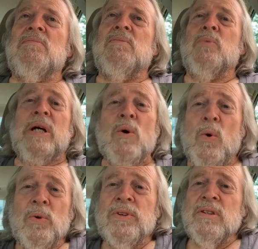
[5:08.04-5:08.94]
We
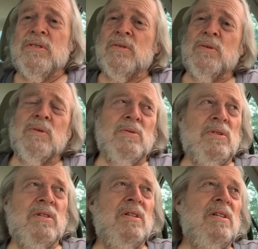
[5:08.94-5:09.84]
hold these
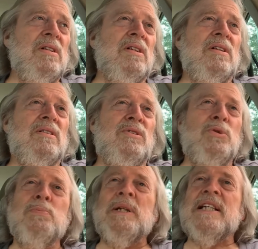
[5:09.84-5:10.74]
truths
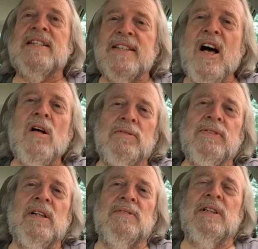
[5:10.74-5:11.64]
to be
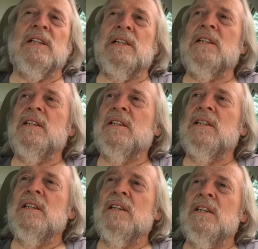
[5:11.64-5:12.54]
self-evident,
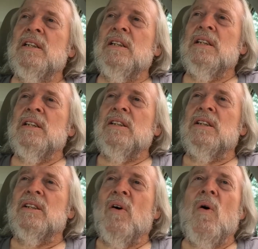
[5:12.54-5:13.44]

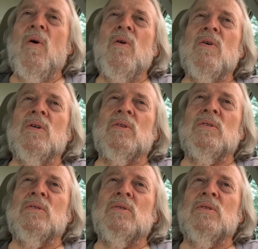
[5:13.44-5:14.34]
that
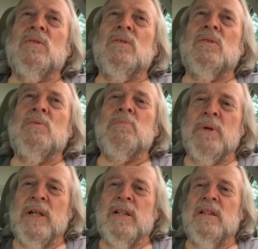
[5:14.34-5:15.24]
all
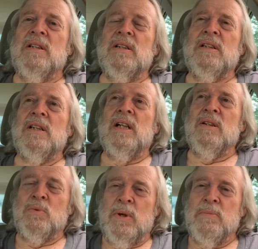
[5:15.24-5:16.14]
men
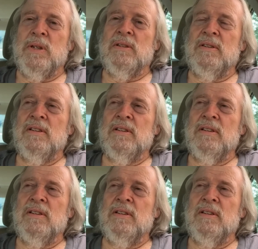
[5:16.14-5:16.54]
and women